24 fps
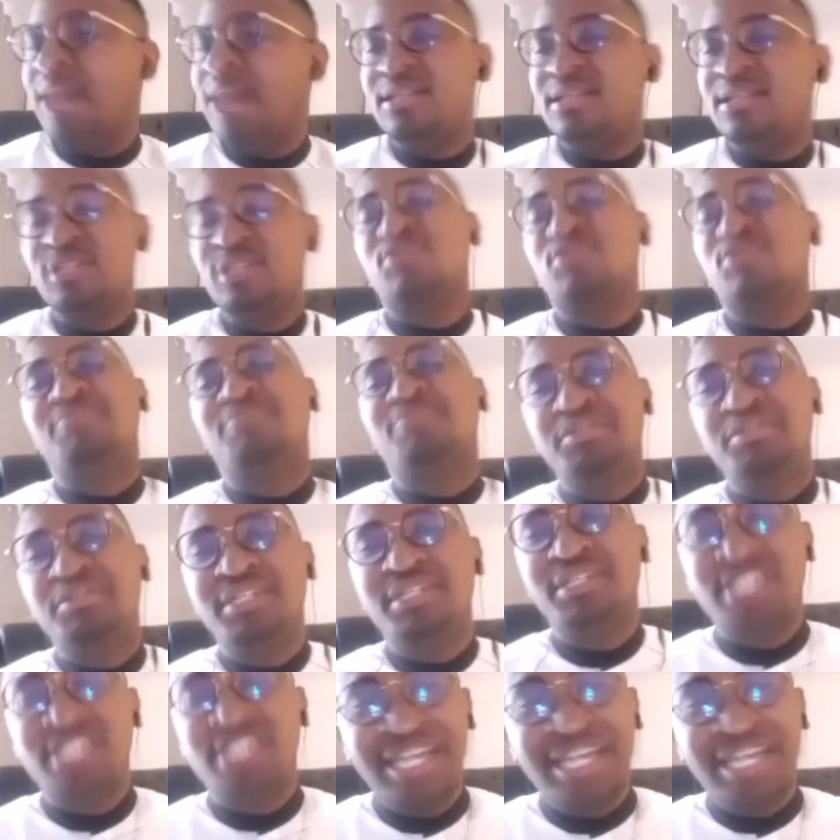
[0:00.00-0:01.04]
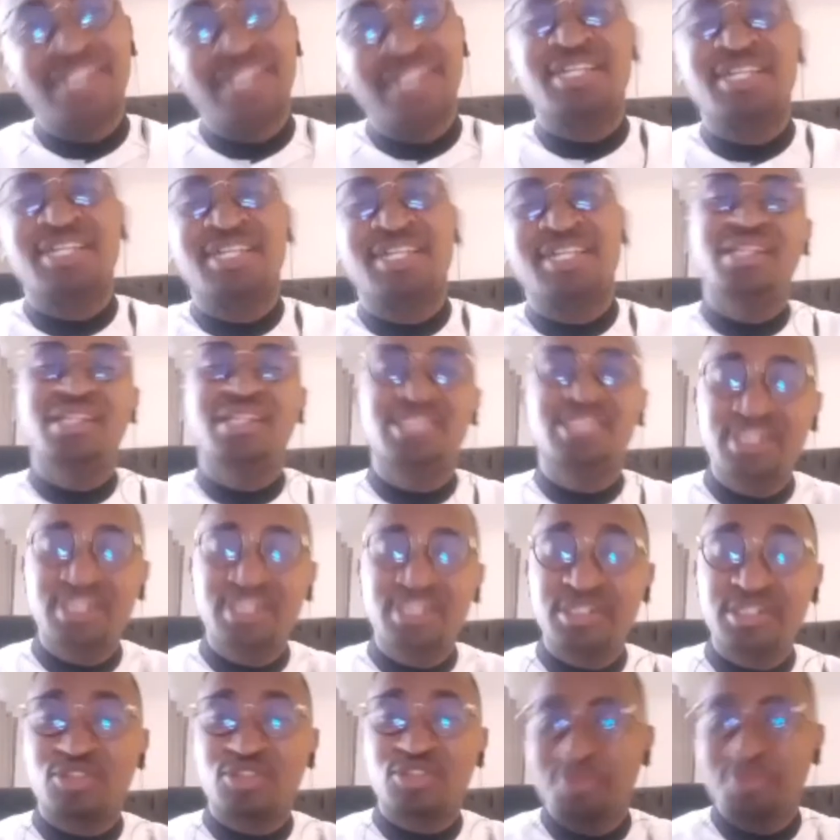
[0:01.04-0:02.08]
Others are not married yet. Some are in
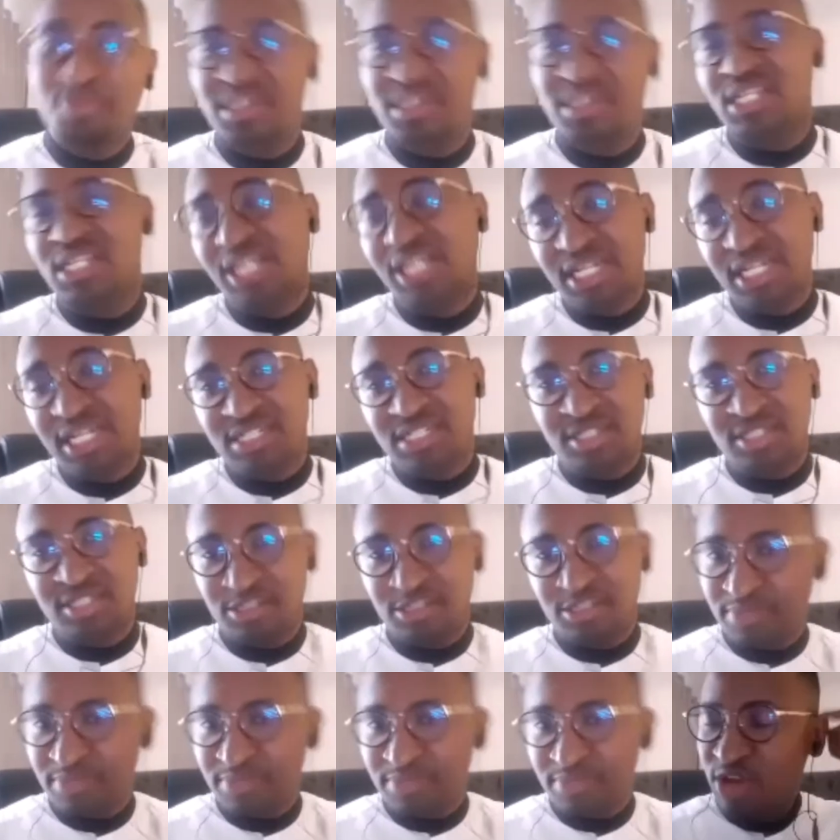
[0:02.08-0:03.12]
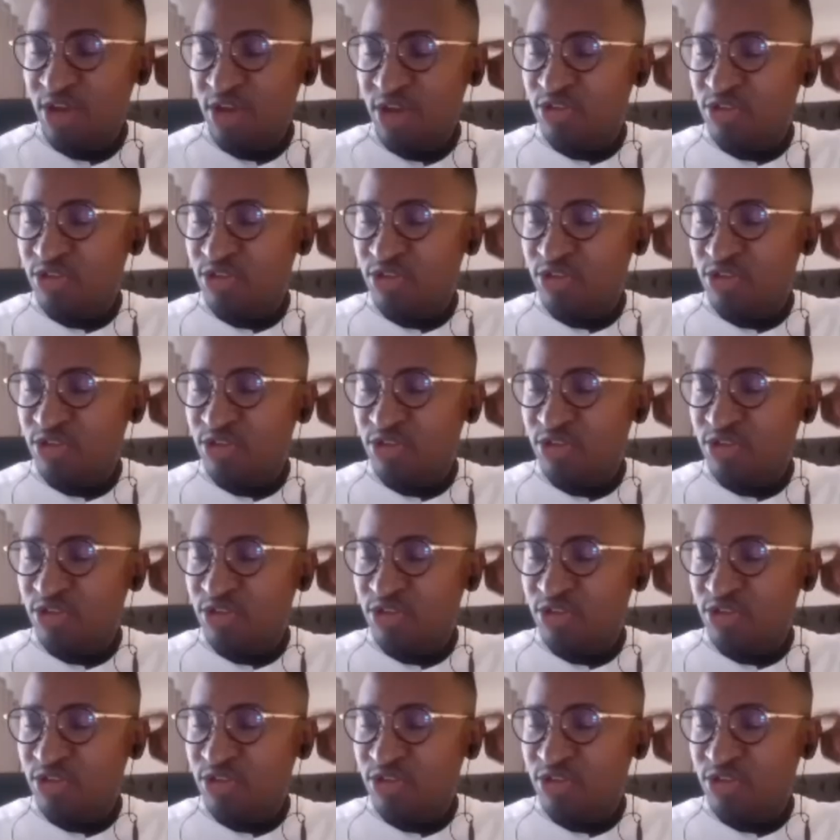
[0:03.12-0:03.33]
serious hmm. committed relationships.